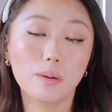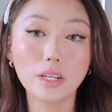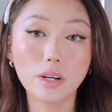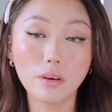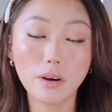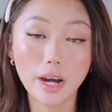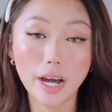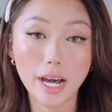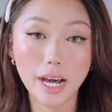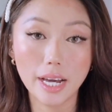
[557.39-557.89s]
go
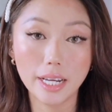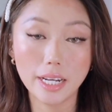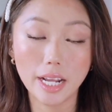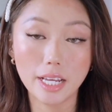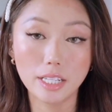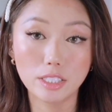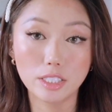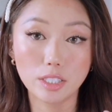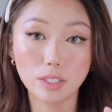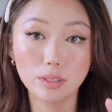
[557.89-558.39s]
ahead
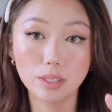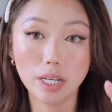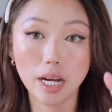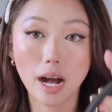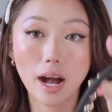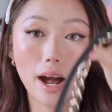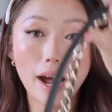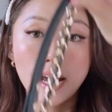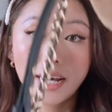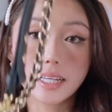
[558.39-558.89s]
and show you
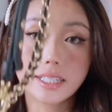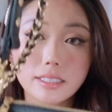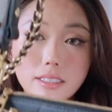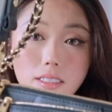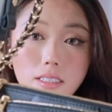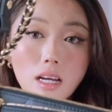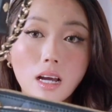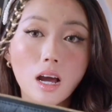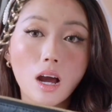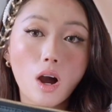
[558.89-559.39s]

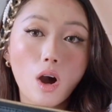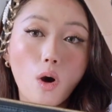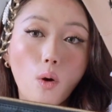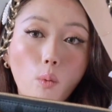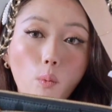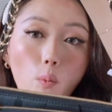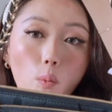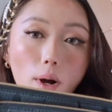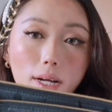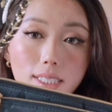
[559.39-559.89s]
guys
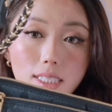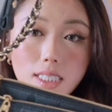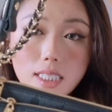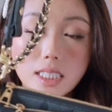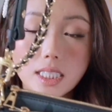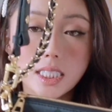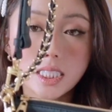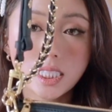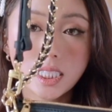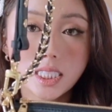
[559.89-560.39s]

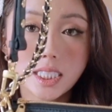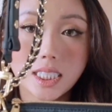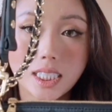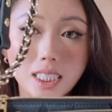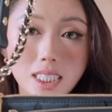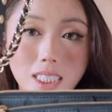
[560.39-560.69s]
what